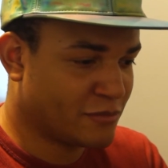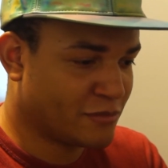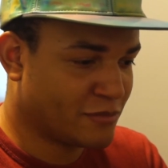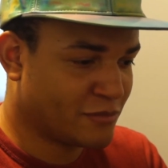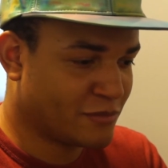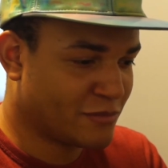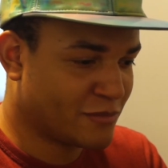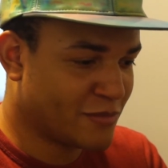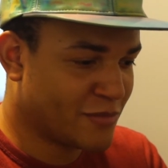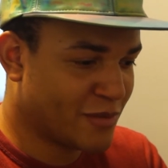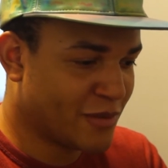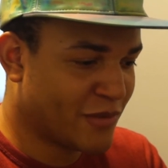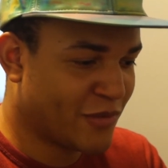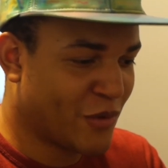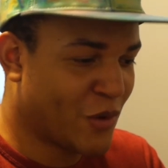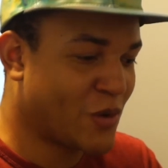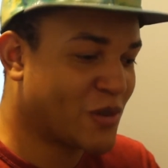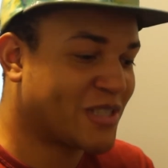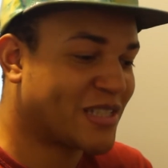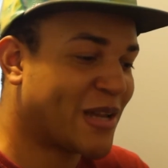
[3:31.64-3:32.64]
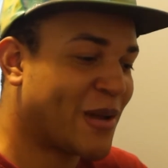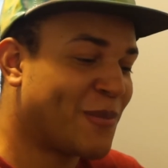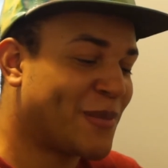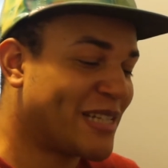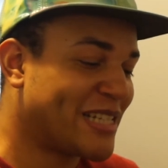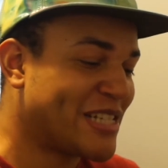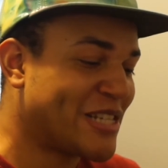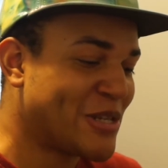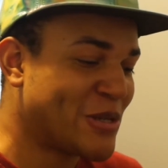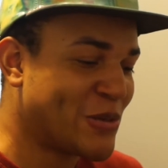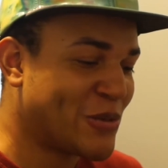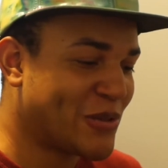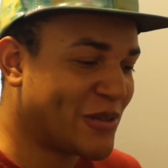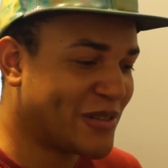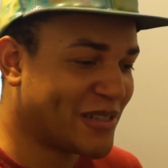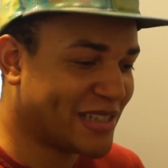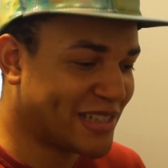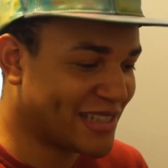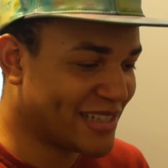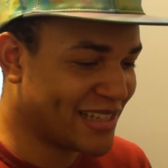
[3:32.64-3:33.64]
Of course, coming soon.
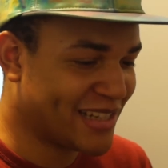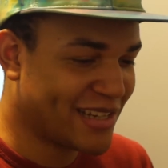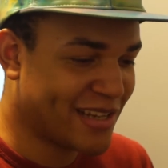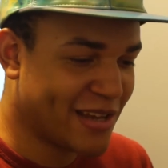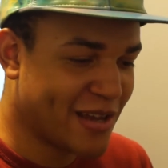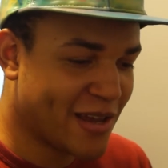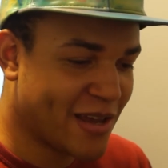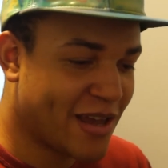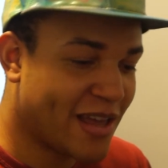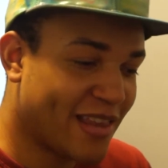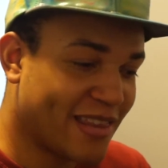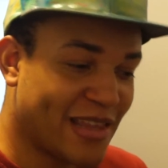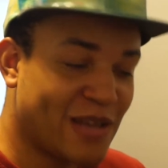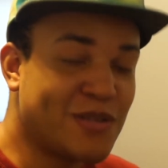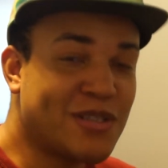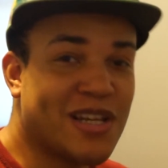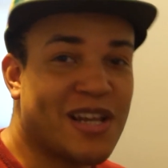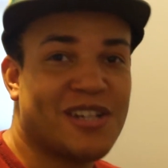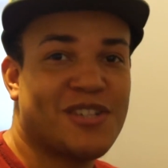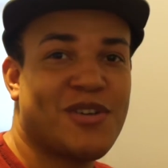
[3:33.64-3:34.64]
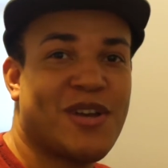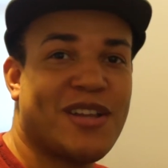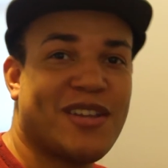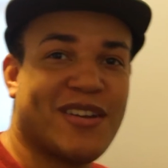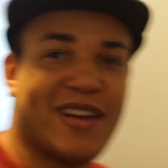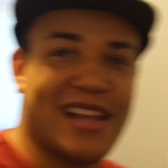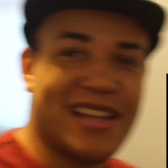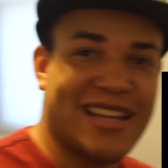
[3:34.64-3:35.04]
That was a good trailer. I